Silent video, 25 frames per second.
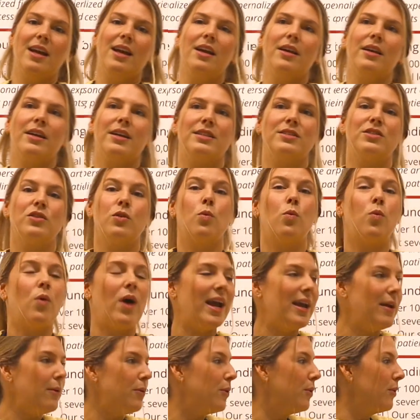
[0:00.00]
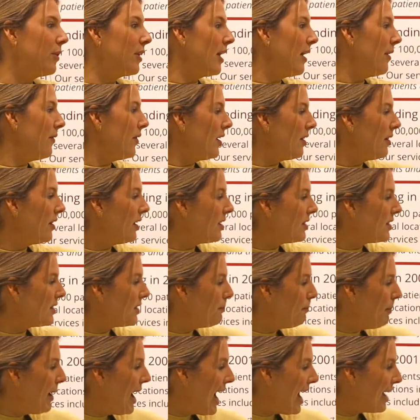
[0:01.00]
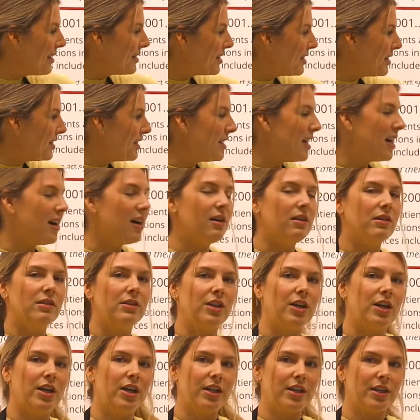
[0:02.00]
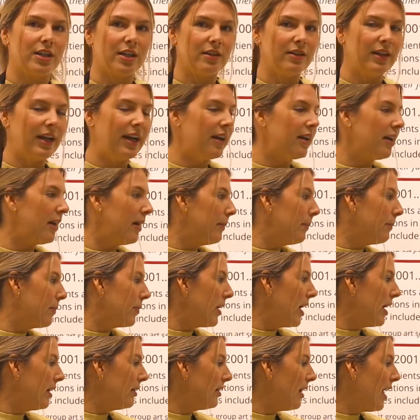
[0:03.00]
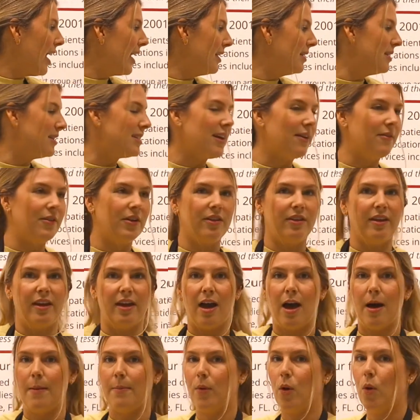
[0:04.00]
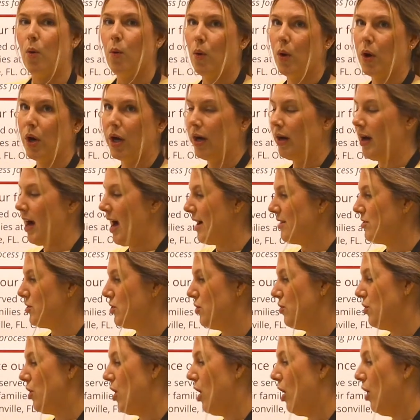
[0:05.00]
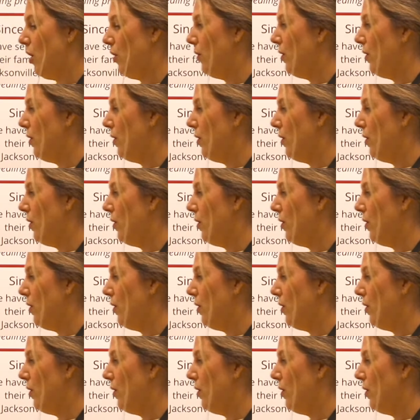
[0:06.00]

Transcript: because the white will give it this pastel look, like it lightens everything up. Or, as you know,